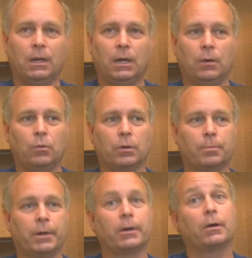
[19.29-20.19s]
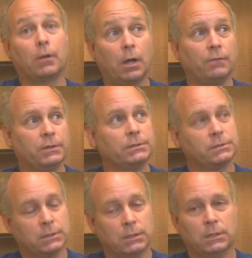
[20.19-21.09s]
We're a periodontal
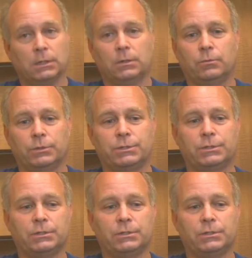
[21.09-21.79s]
office, which